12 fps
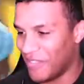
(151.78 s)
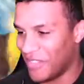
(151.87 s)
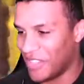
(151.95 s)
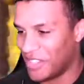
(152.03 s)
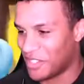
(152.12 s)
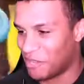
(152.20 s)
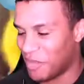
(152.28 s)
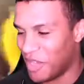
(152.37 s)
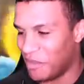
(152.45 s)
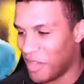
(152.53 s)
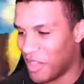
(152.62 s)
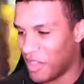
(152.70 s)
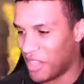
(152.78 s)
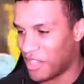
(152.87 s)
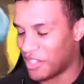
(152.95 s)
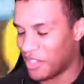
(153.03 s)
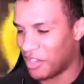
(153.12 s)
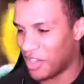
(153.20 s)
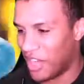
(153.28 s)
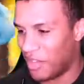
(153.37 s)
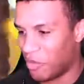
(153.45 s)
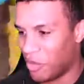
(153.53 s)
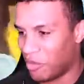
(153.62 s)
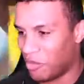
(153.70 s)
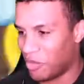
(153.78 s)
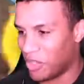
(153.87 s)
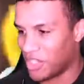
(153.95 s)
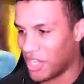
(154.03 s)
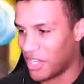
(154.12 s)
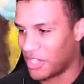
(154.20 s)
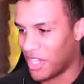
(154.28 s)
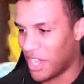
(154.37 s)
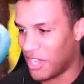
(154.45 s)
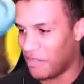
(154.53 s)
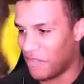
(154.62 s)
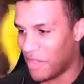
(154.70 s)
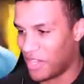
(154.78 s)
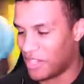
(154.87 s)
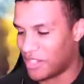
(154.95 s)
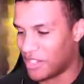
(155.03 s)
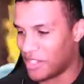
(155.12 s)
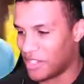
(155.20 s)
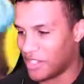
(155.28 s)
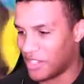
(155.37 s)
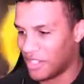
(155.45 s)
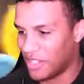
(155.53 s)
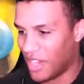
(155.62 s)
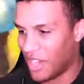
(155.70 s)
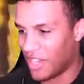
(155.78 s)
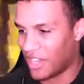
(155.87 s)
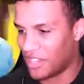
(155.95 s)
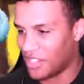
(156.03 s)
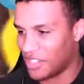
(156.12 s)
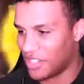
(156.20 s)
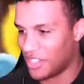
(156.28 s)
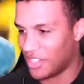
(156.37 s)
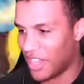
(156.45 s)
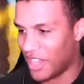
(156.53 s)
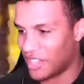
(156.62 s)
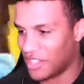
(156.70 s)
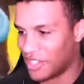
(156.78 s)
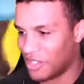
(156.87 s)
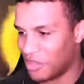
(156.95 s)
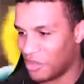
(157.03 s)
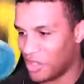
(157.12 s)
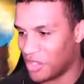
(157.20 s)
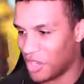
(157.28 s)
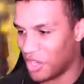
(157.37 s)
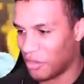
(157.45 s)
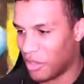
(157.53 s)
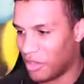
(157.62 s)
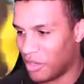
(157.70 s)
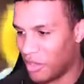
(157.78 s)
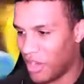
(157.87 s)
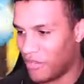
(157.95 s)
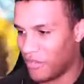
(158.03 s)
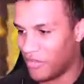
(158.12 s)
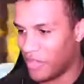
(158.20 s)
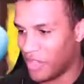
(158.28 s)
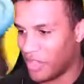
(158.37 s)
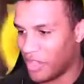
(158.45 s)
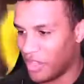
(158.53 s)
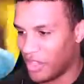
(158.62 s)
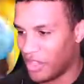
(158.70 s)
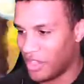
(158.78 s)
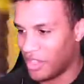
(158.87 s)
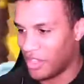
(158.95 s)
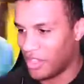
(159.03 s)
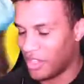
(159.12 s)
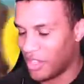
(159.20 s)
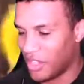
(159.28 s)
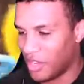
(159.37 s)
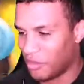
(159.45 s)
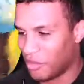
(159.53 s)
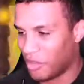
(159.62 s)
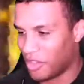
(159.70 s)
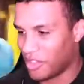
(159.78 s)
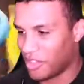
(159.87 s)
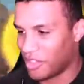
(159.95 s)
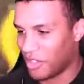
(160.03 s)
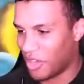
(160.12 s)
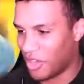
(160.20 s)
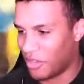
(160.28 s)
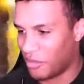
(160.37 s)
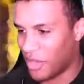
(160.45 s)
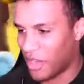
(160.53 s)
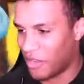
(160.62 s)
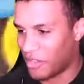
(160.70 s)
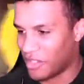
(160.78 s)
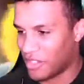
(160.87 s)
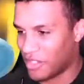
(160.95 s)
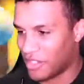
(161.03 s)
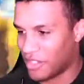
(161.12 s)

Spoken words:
It's just me and my thoughts. Okay, what takes 8 minutes that I can just like do and talk about? All right. I'm going to talk about